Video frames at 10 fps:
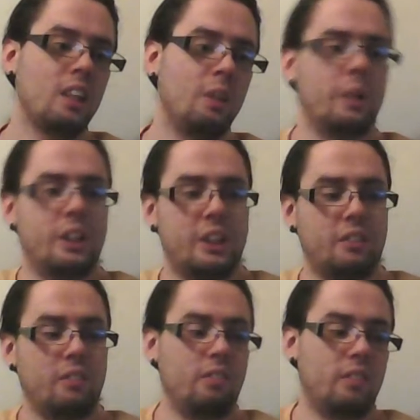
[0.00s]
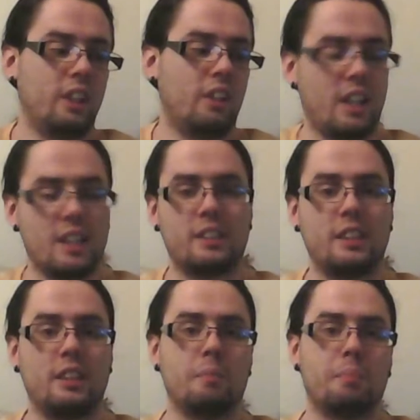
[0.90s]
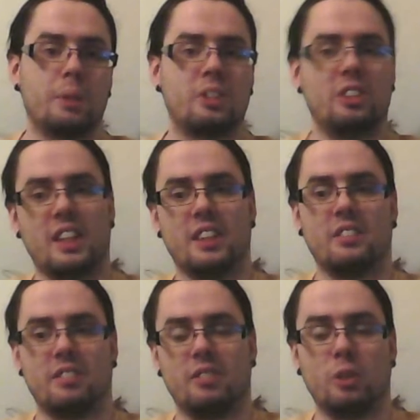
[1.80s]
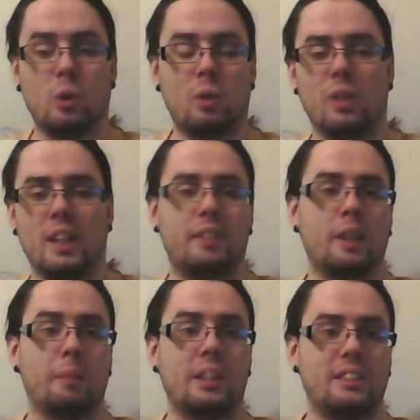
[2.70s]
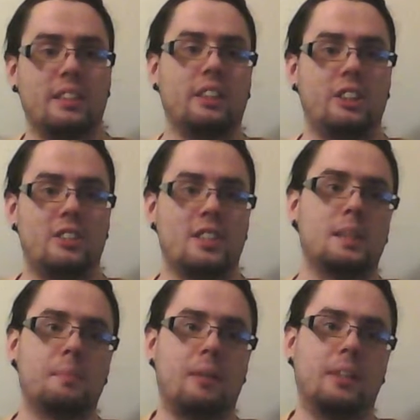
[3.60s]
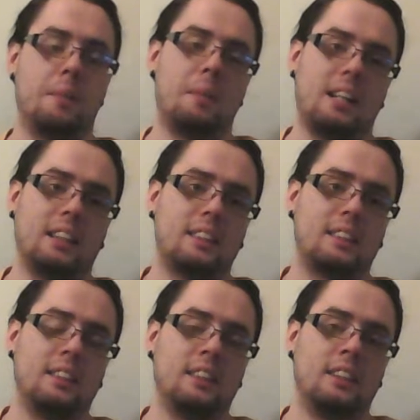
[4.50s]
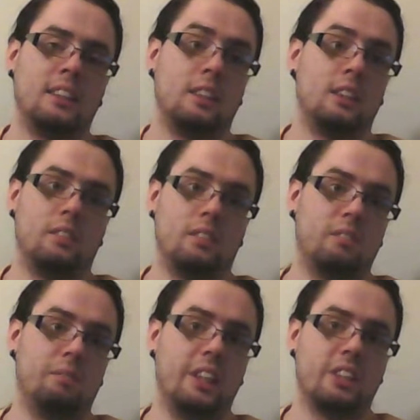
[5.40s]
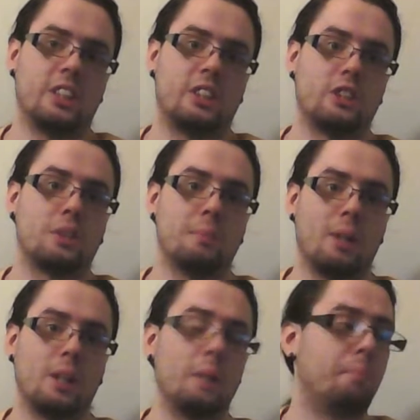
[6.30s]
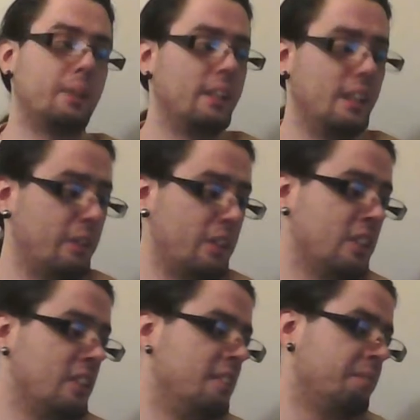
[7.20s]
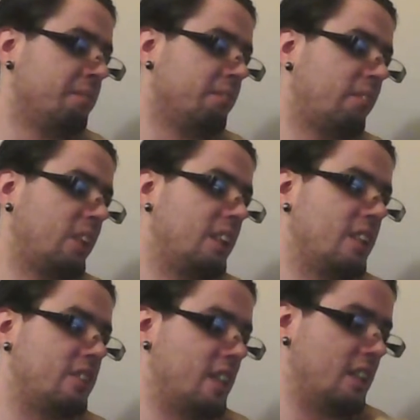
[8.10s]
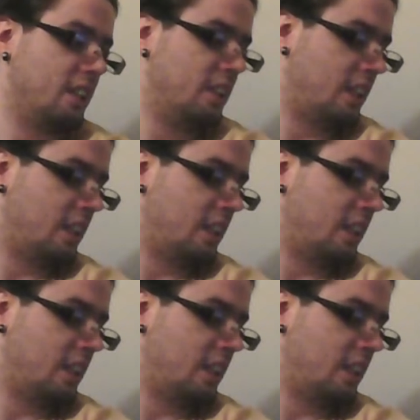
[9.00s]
which, in all honesty, the person whatever company sent it should send them out in a box, because that's just smarter. But anyways, they sent in